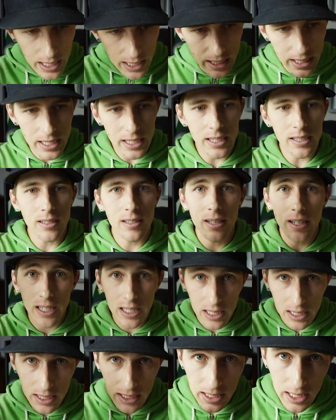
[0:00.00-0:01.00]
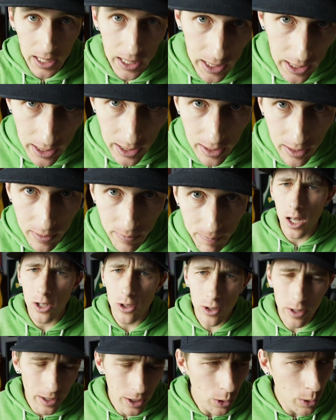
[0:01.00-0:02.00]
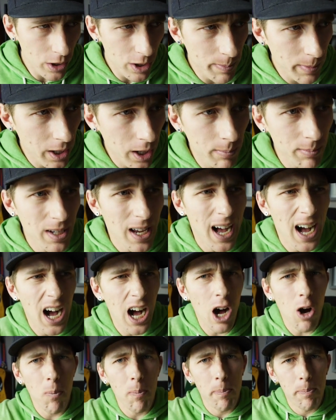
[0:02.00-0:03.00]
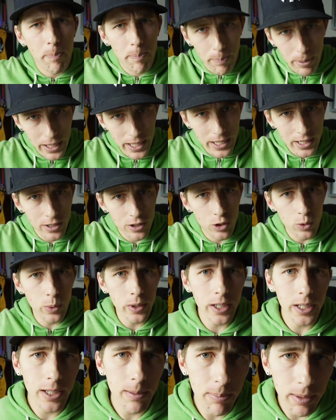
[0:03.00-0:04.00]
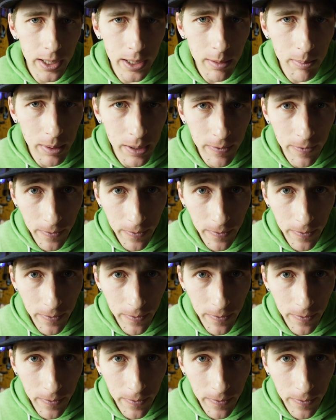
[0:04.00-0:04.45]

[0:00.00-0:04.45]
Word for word: is king. So then the question becomes, how big do we need to be to be